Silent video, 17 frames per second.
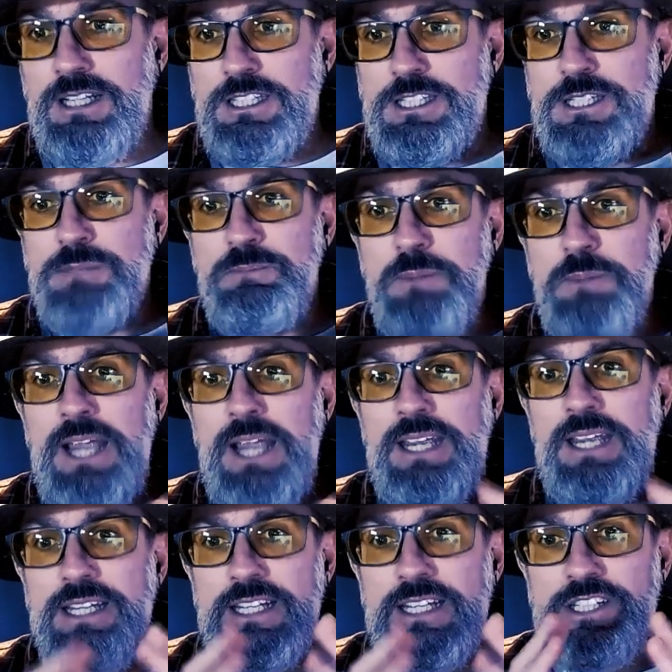
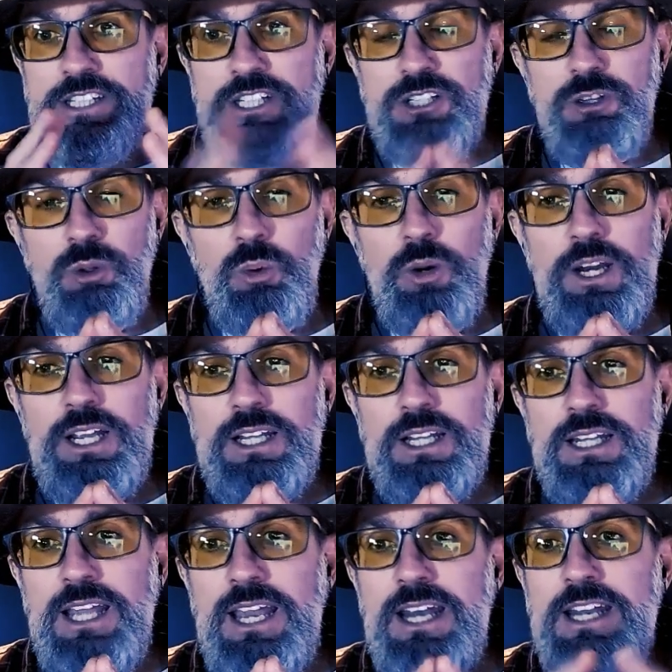Despite its glory,
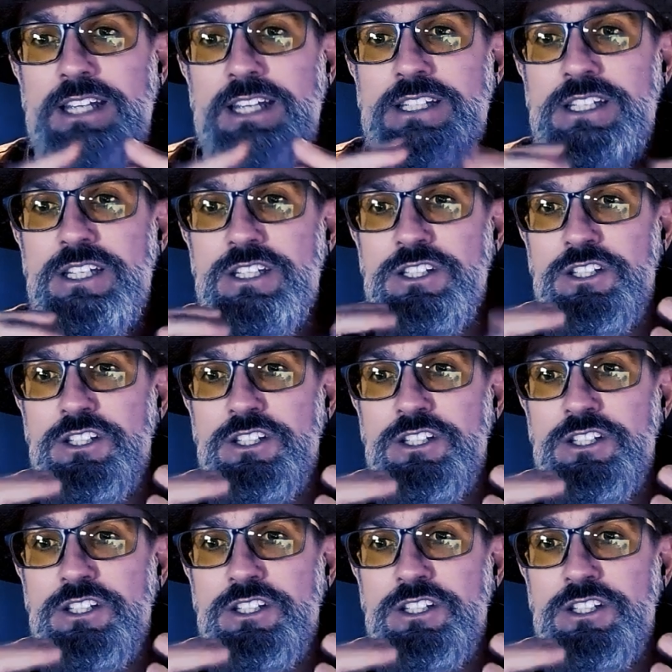Atlantis